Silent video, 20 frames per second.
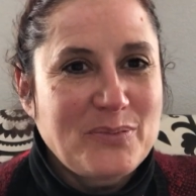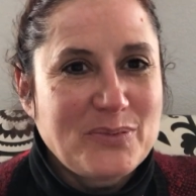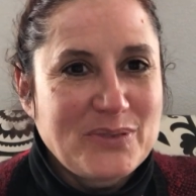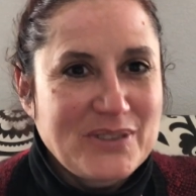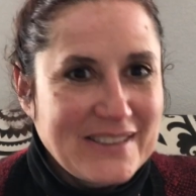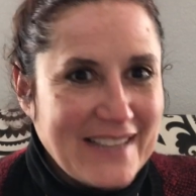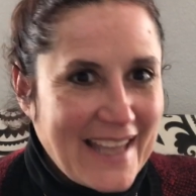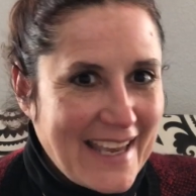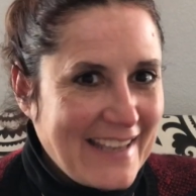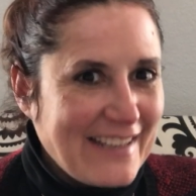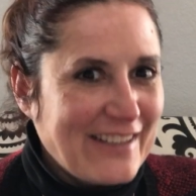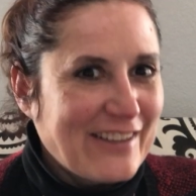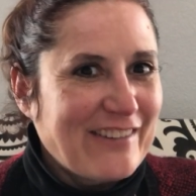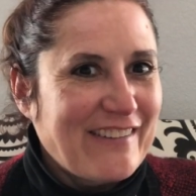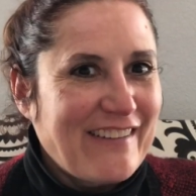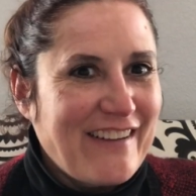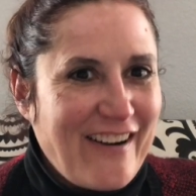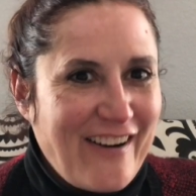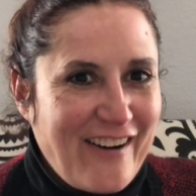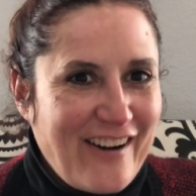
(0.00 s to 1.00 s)

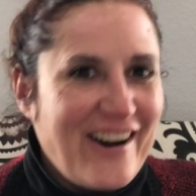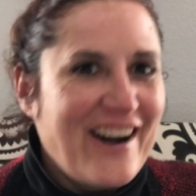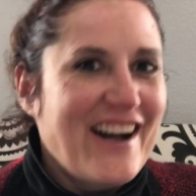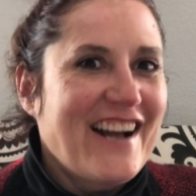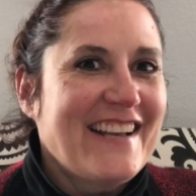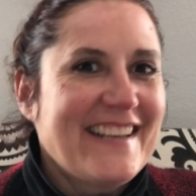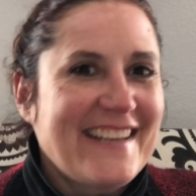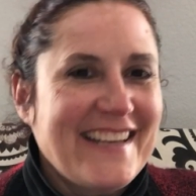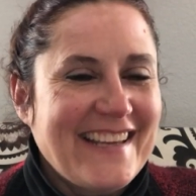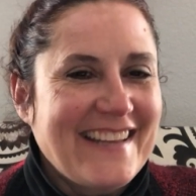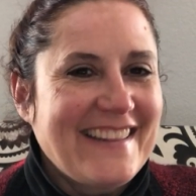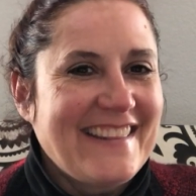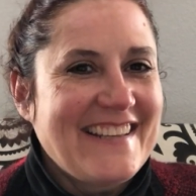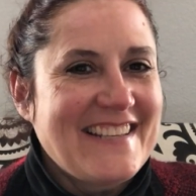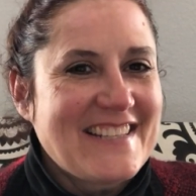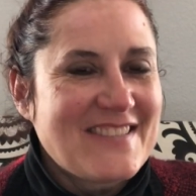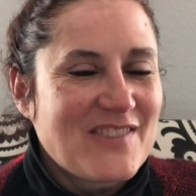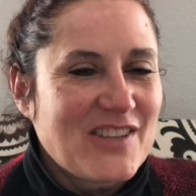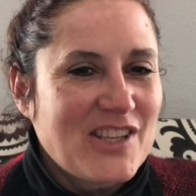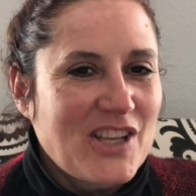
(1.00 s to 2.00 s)
later on in
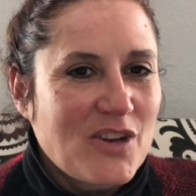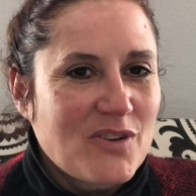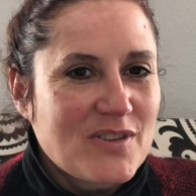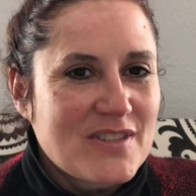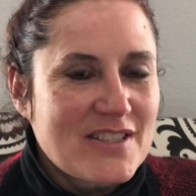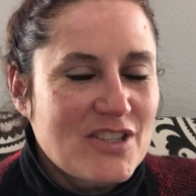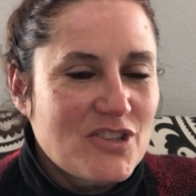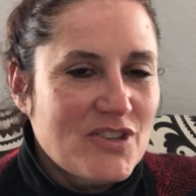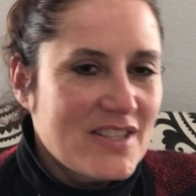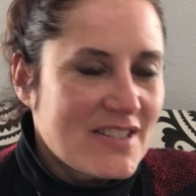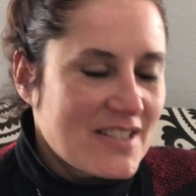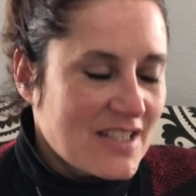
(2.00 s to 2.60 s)
these video series.